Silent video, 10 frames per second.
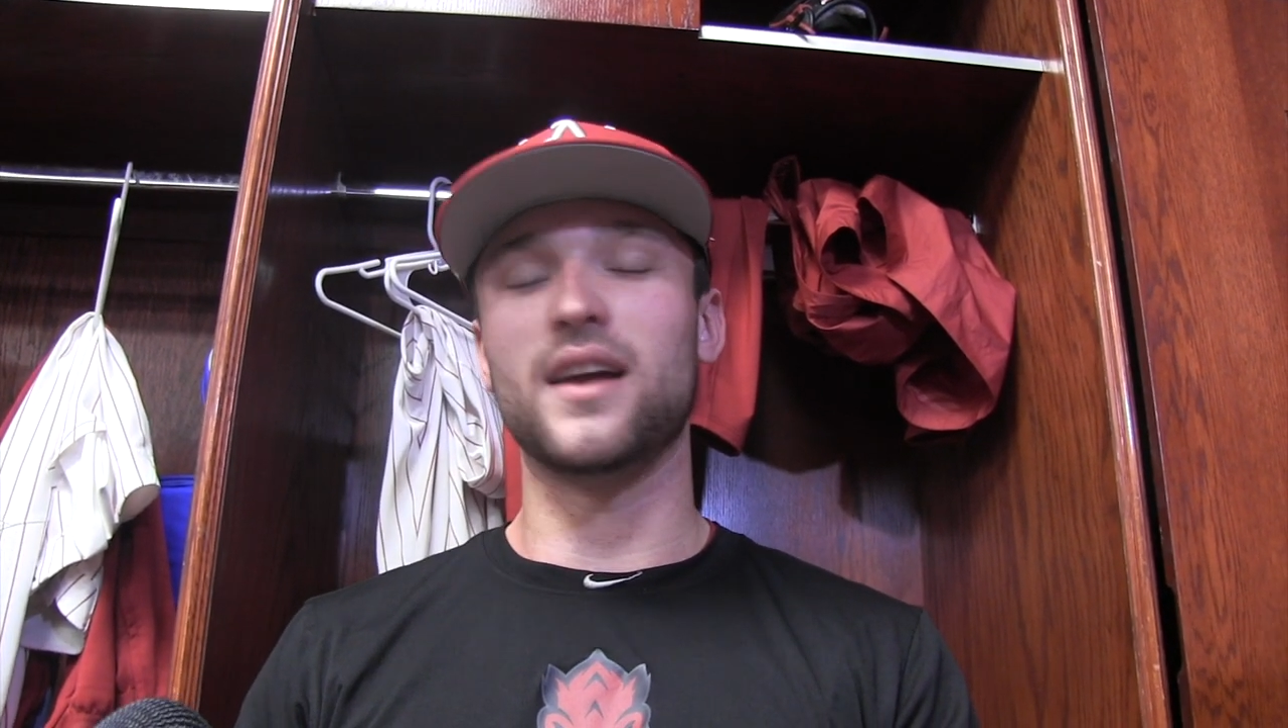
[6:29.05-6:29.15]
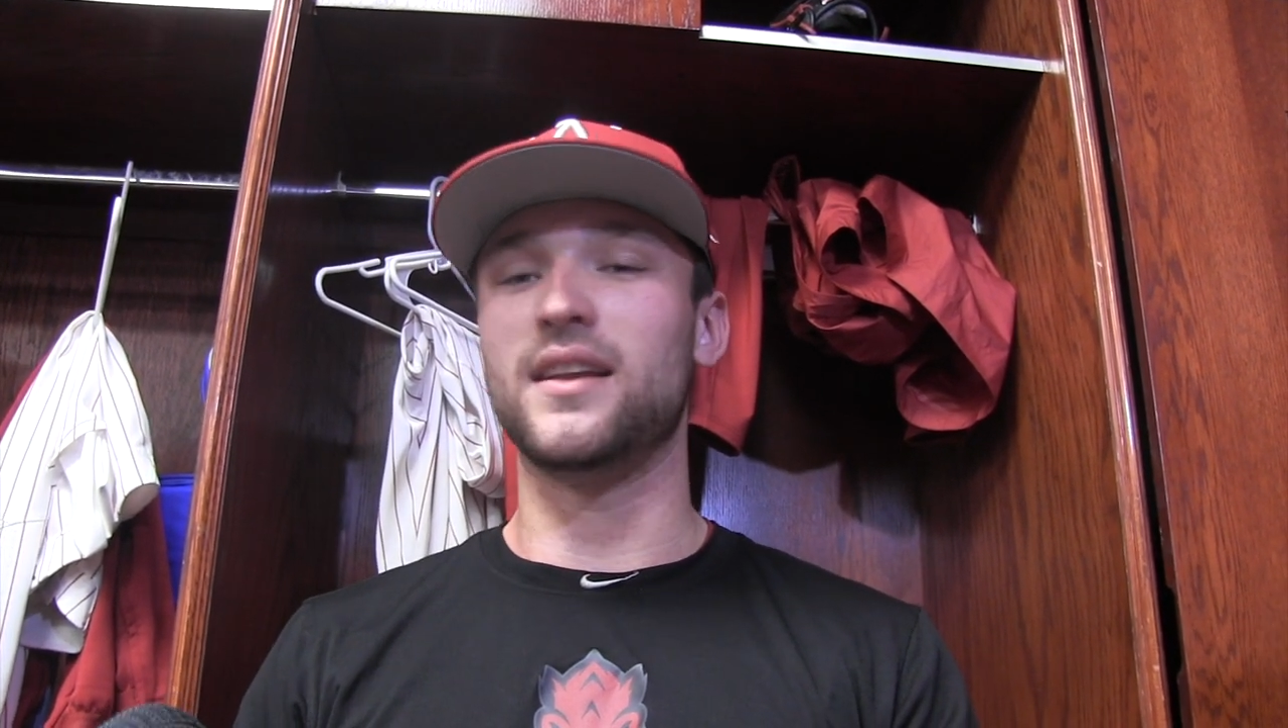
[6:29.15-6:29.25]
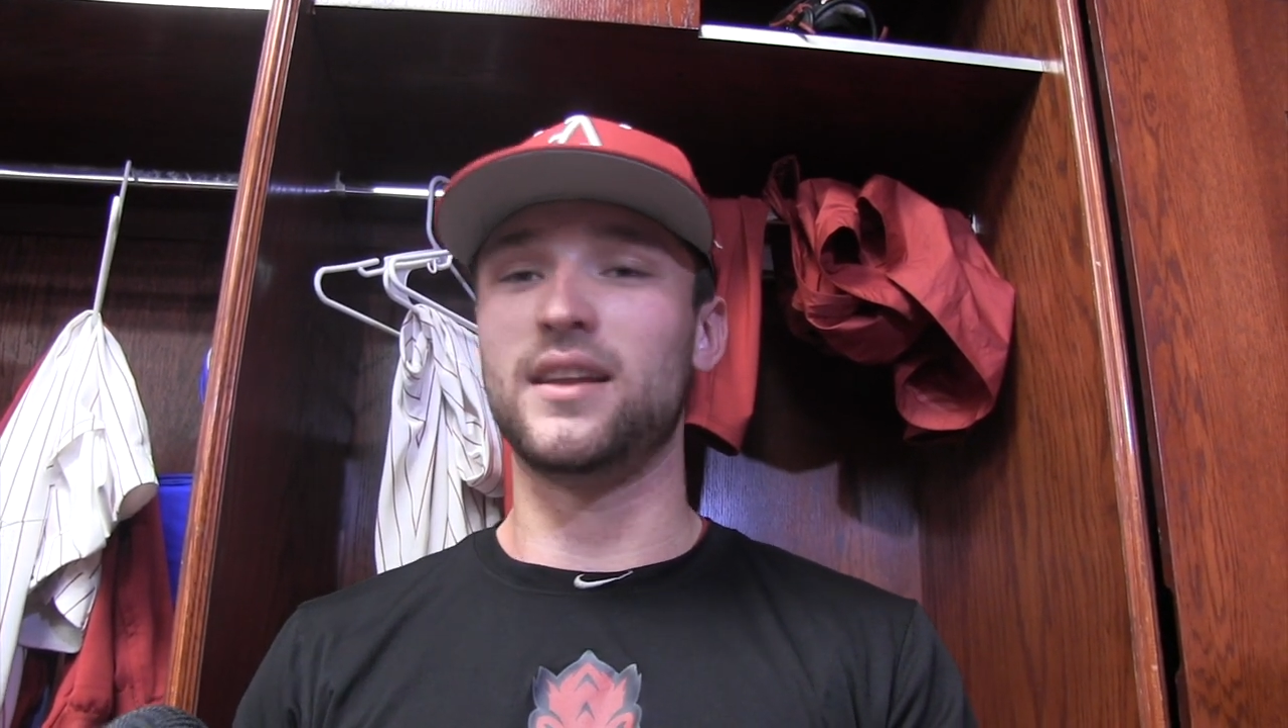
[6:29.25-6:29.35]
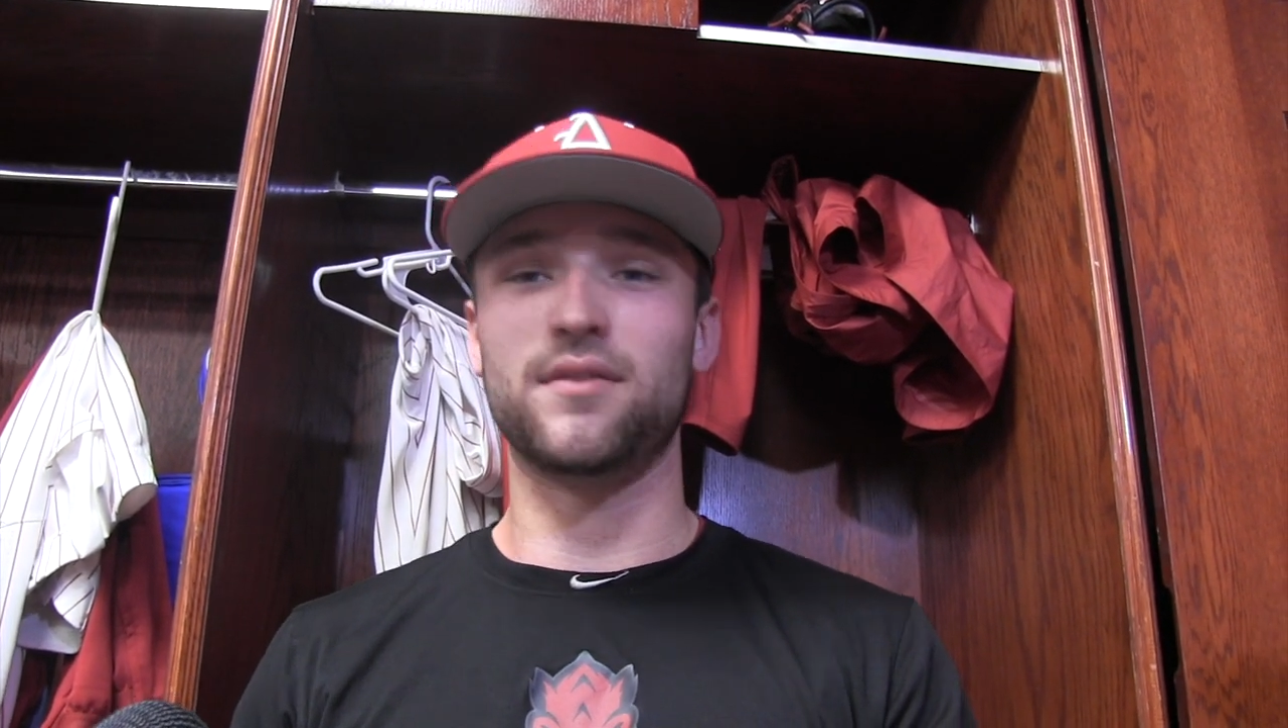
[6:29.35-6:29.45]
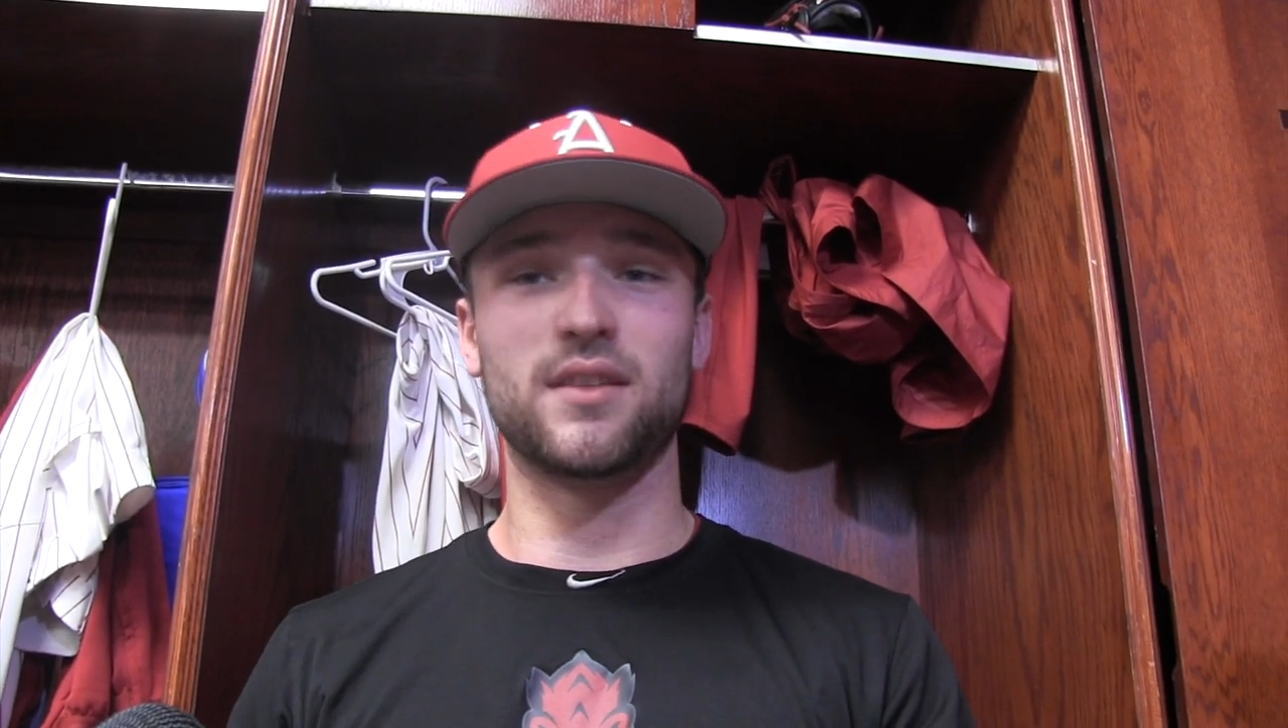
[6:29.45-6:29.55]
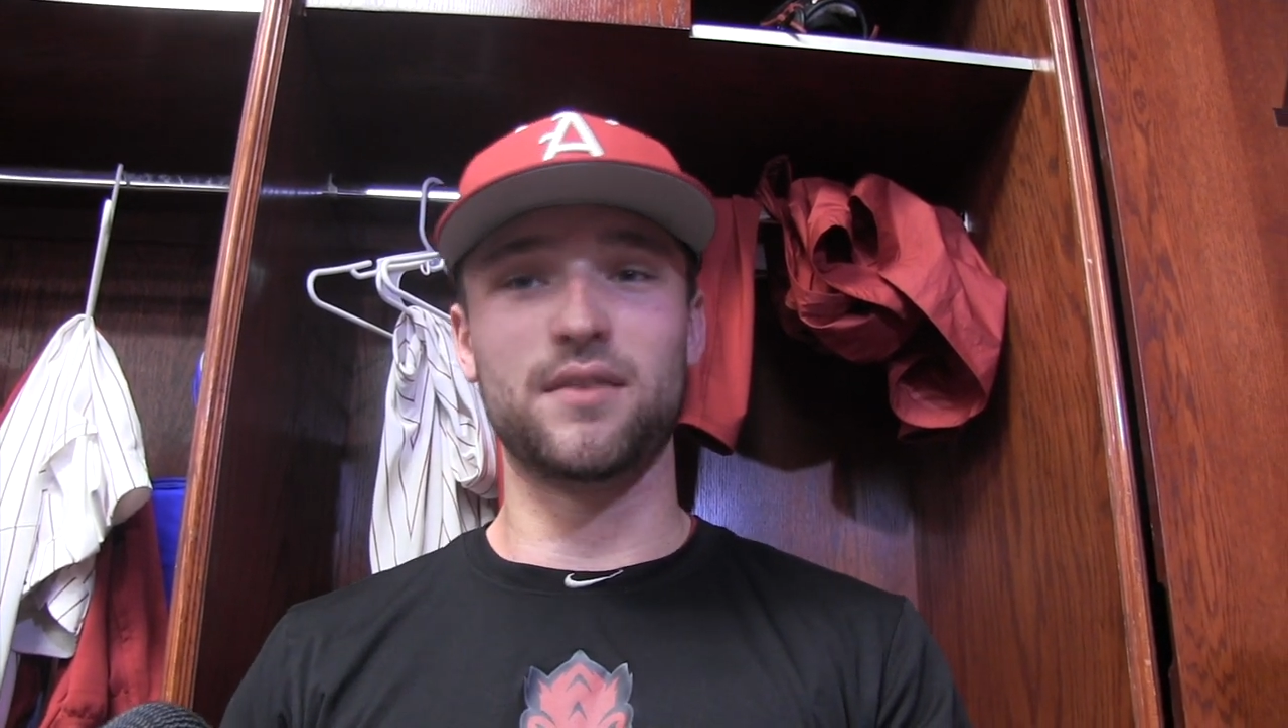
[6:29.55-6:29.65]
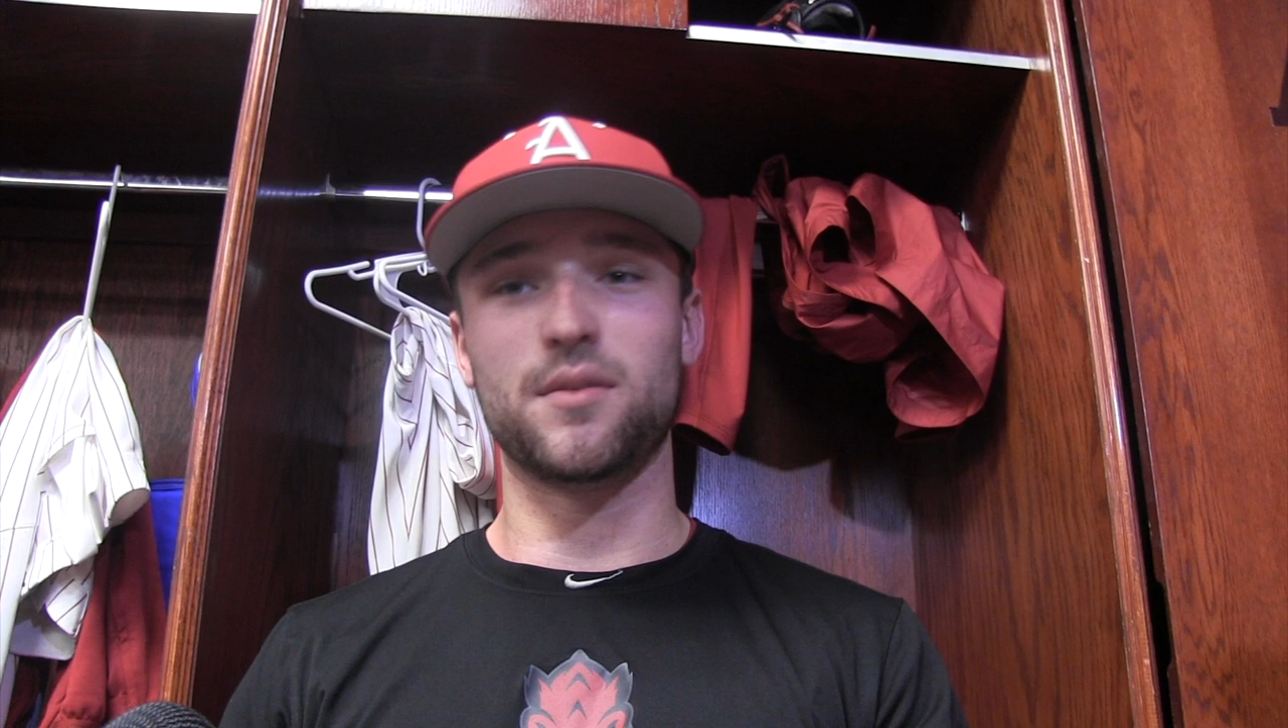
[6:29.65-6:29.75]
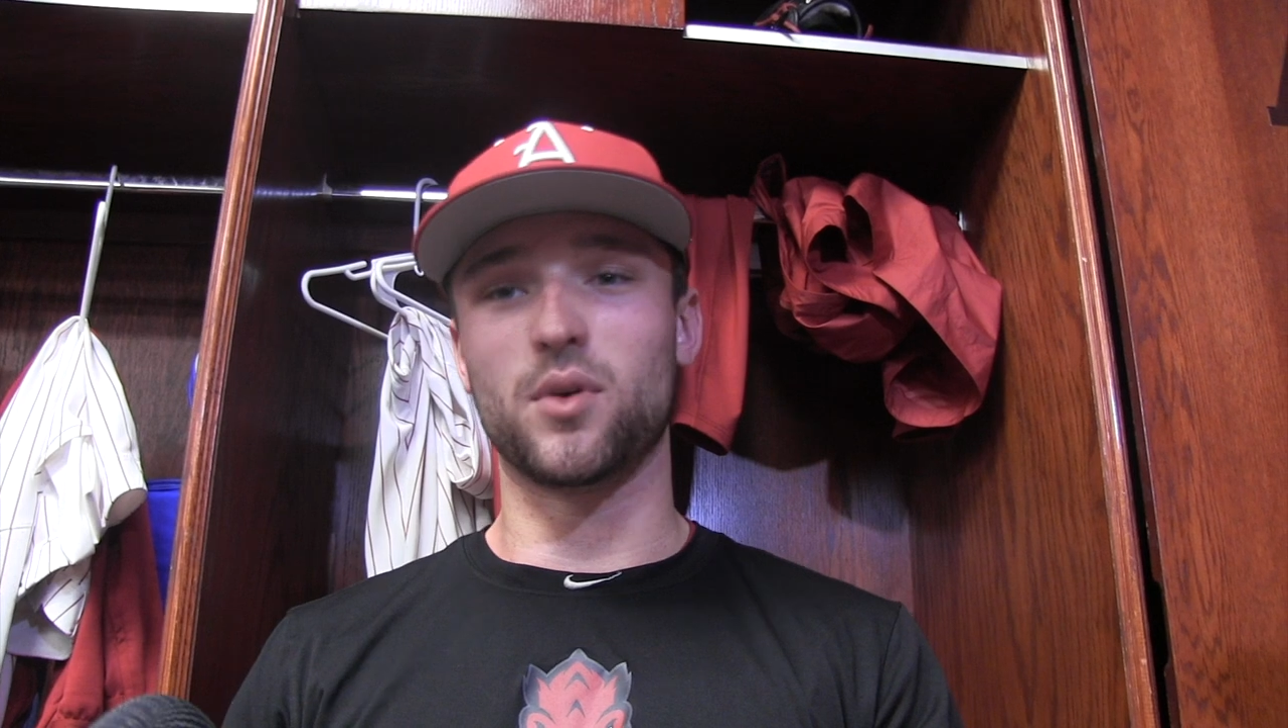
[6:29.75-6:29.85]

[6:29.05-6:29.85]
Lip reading: I didn't even leave the